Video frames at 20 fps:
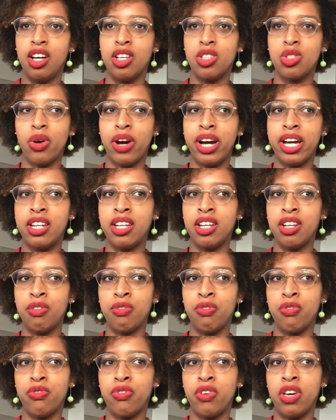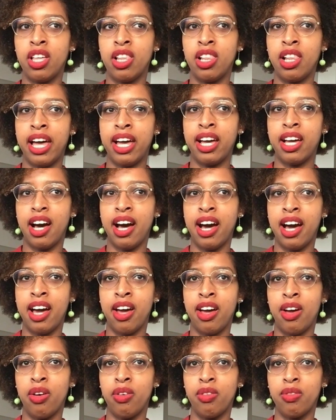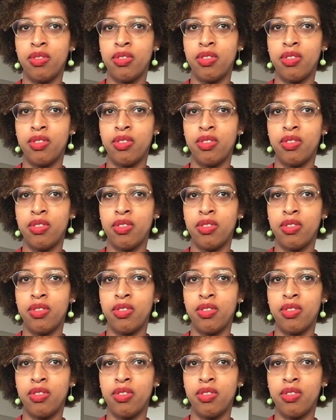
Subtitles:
So I didn't feel like I